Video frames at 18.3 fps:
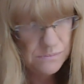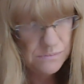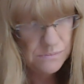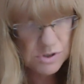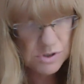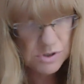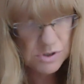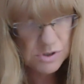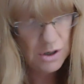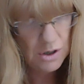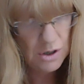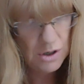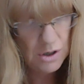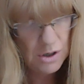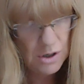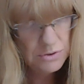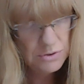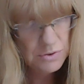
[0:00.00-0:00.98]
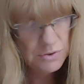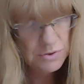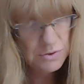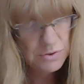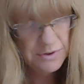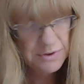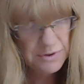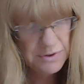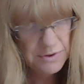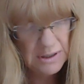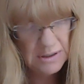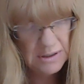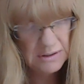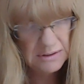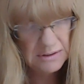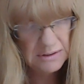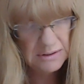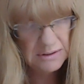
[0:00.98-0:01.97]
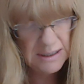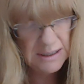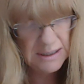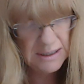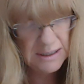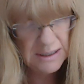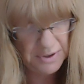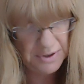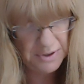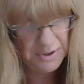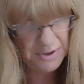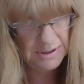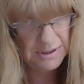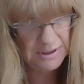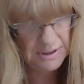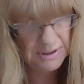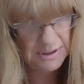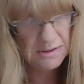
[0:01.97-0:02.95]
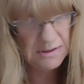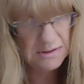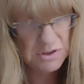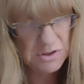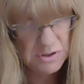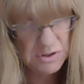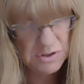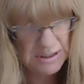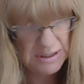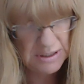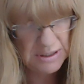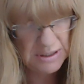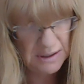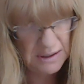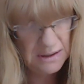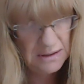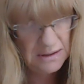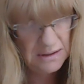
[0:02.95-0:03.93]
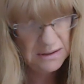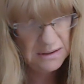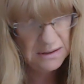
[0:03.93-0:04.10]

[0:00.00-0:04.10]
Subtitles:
go to the library today